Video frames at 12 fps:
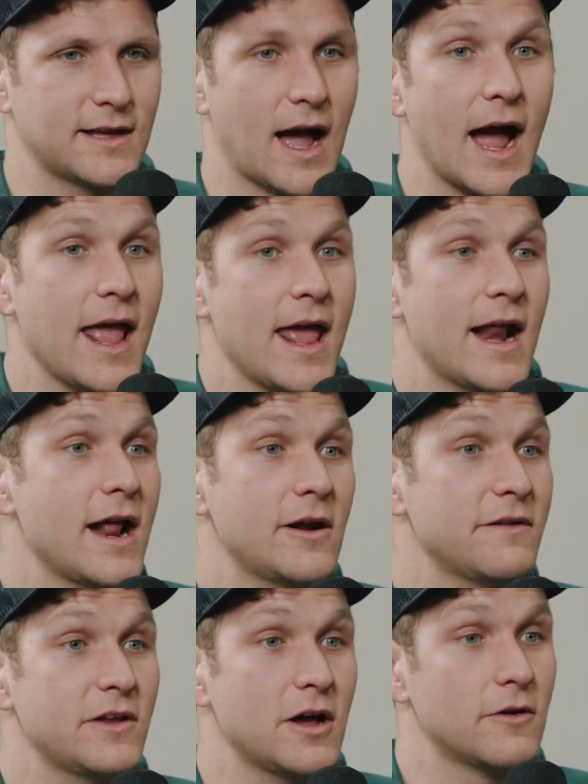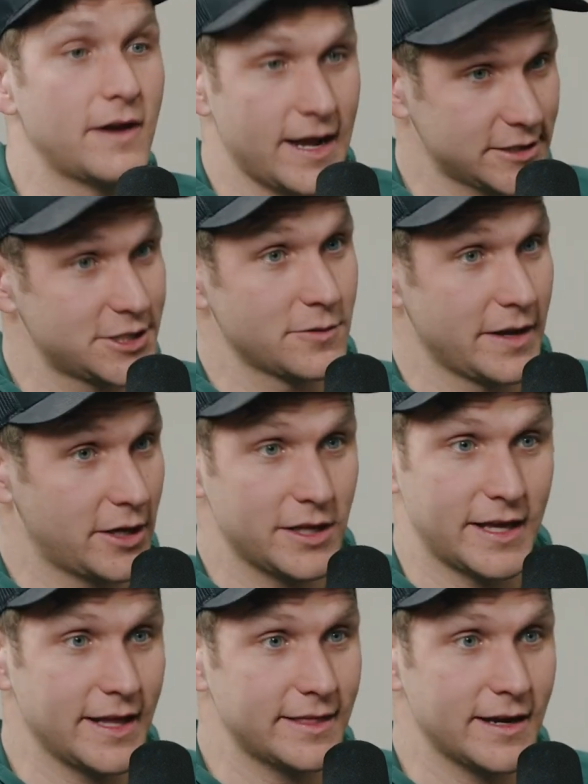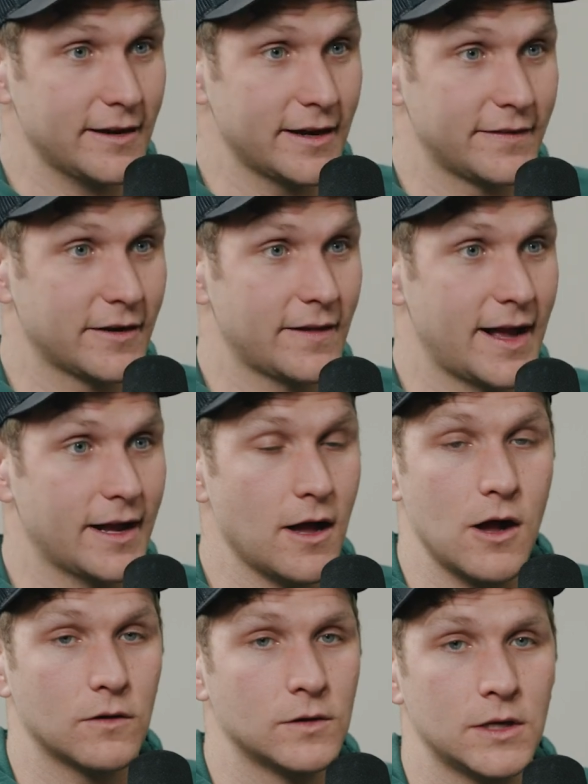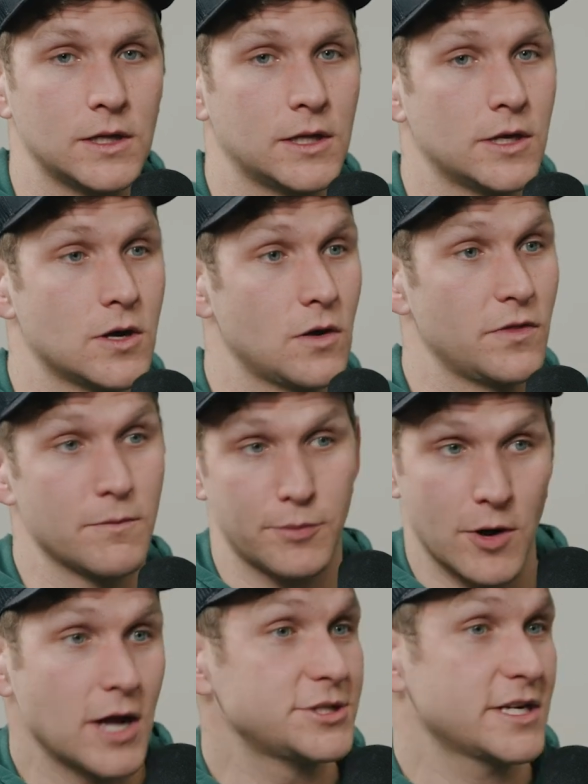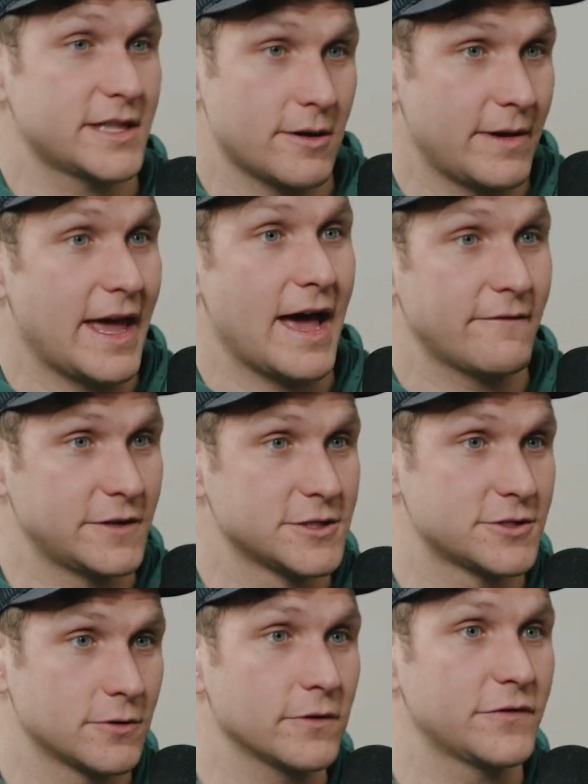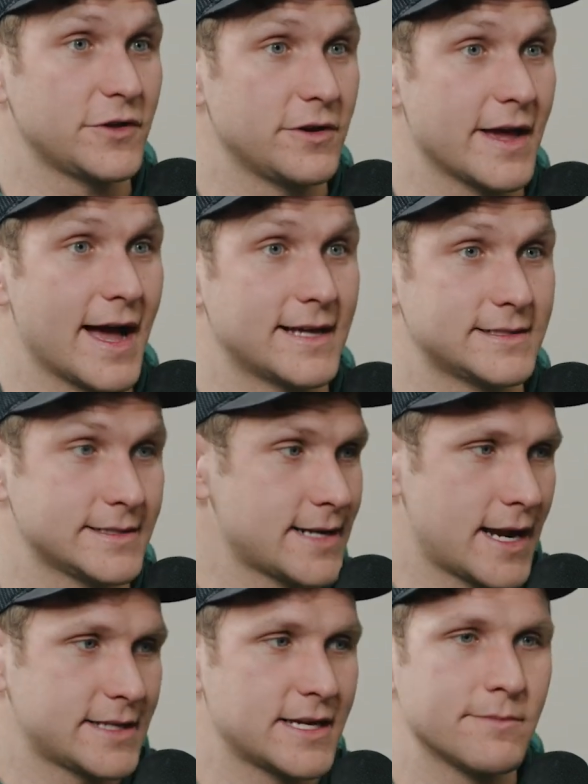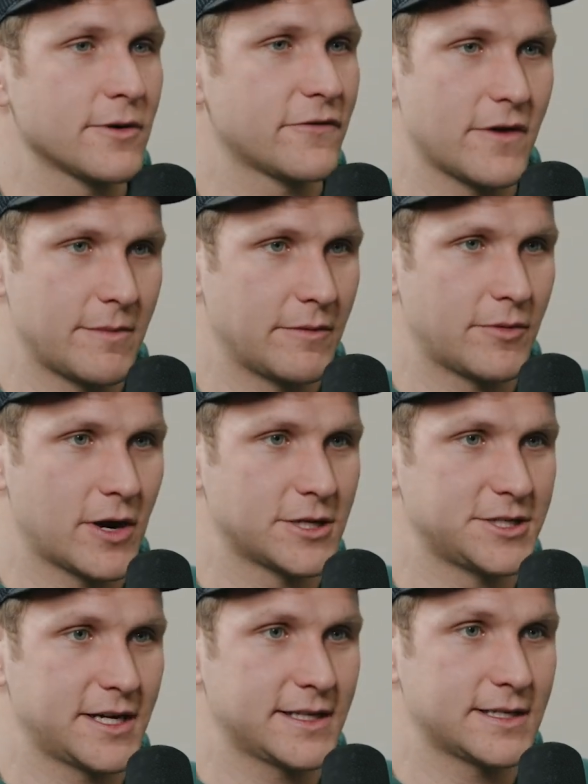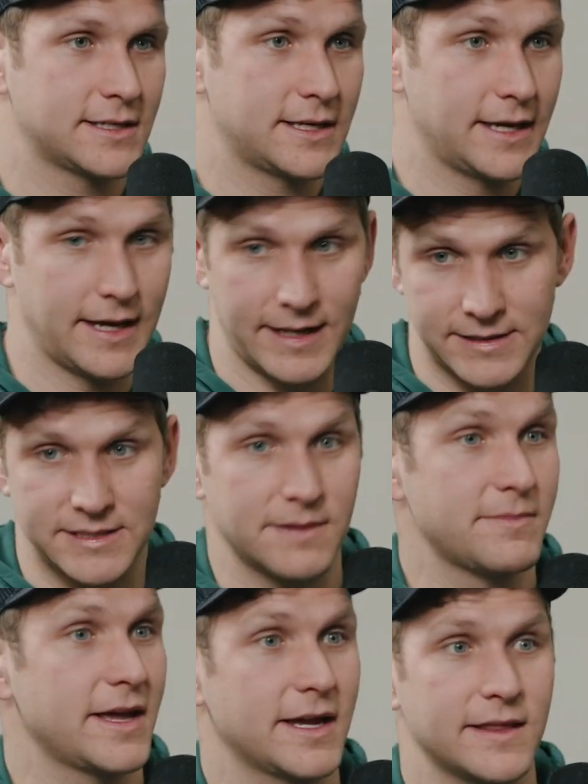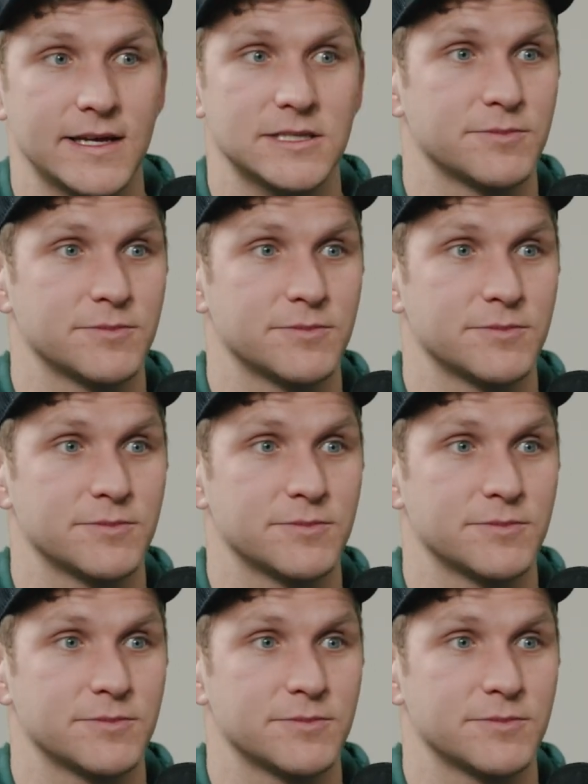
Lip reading: I don't even know. Next year we could get there and they're like, oh, the project that we have in store for you guys is not a timber framing project. It ends up being this